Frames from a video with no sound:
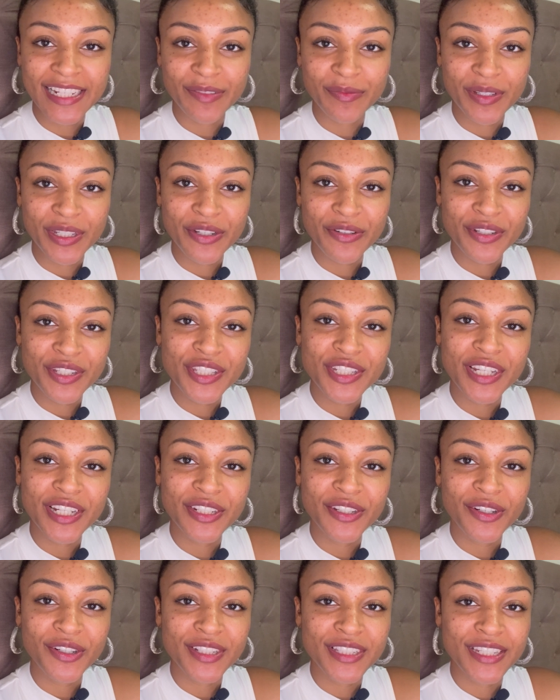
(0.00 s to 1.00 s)
I'm a Christian
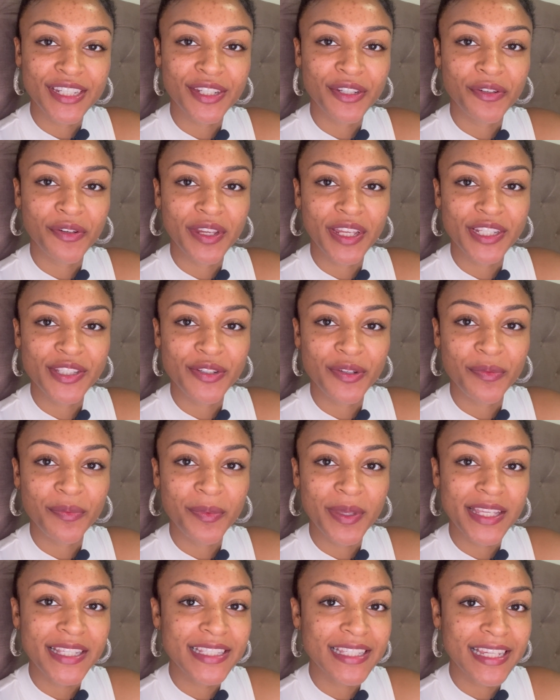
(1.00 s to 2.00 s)
content creator
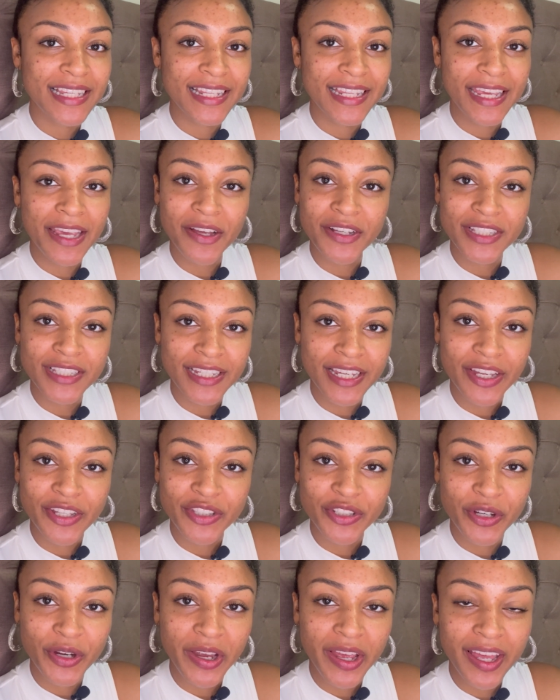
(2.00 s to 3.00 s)
based in Lagos,
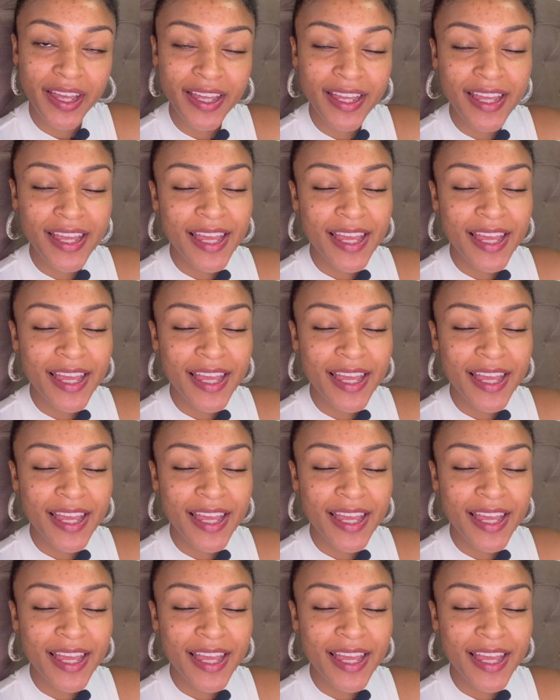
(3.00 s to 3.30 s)
Nigeria.